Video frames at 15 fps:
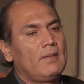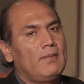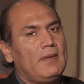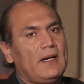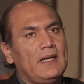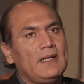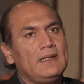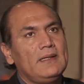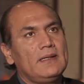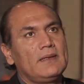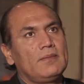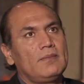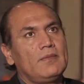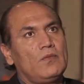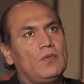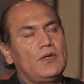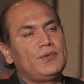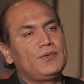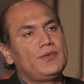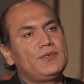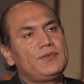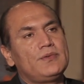But I think what
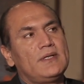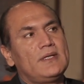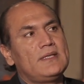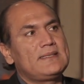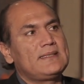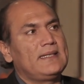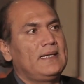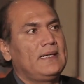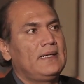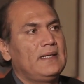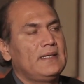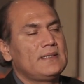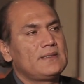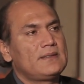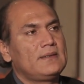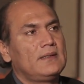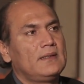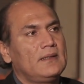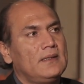you need to understand is